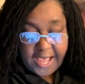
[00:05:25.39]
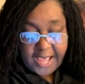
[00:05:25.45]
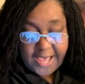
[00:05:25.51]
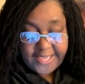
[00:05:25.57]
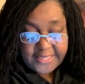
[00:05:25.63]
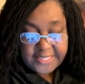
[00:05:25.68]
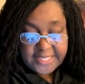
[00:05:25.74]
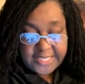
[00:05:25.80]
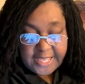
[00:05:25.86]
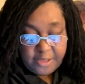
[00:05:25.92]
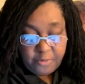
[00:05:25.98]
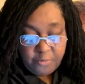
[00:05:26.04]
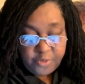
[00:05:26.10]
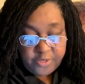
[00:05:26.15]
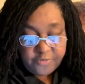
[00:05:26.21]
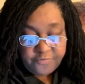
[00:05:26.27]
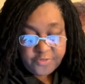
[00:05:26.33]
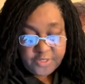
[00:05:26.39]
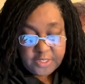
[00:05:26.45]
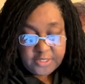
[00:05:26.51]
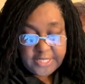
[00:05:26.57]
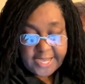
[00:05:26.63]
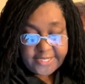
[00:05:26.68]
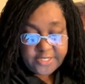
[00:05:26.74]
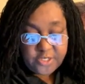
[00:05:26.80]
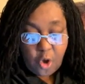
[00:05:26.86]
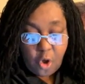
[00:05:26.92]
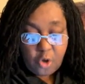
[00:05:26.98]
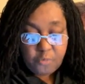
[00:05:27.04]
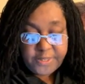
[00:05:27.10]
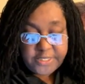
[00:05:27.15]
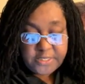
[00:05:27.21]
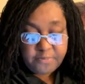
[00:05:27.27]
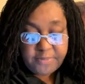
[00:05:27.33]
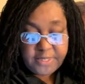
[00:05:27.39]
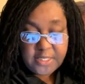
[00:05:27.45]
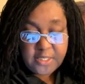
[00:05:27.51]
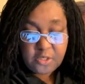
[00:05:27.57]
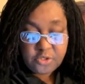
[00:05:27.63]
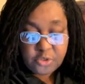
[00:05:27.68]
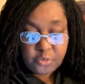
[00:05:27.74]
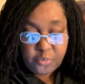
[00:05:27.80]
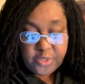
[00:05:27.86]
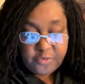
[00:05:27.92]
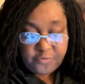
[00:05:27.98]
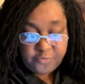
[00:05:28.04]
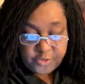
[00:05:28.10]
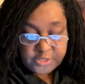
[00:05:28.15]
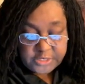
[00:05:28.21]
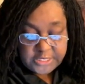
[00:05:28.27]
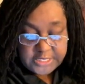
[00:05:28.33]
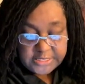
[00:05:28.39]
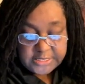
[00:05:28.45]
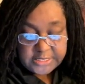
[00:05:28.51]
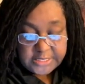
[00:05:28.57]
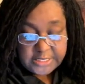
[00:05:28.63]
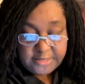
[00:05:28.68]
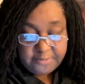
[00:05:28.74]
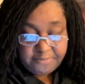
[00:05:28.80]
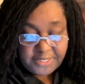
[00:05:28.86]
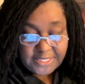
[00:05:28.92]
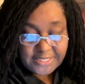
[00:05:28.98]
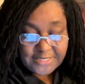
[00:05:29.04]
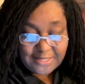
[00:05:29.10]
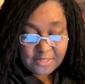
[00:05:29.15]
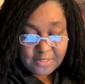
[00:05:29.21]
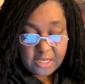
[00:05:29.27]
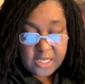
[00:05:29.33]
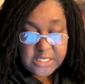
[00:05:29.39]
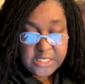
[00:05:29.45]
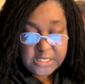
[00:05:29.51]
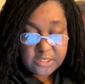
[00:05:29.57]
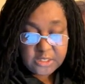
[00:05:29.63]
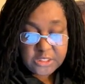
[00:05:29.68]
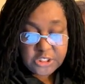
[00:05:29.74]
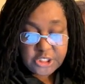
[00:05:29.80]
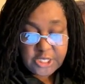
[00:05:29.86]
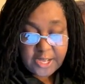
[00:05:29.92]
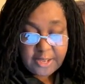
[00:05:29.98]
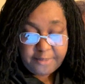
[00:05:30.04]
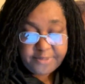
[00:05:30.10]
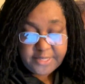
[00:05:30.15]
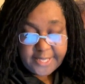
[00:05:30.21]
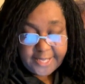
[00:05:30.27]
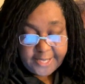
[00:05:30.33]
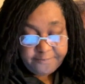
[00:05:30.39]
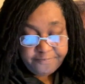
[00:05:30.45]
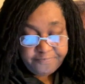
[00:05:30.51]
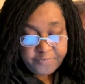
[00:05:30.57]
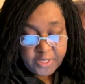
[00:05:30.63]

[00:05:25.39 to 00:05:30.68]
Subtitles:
I think I would have liked Coleman Domingo to win for Sing Sing because I thought he did a good job in that.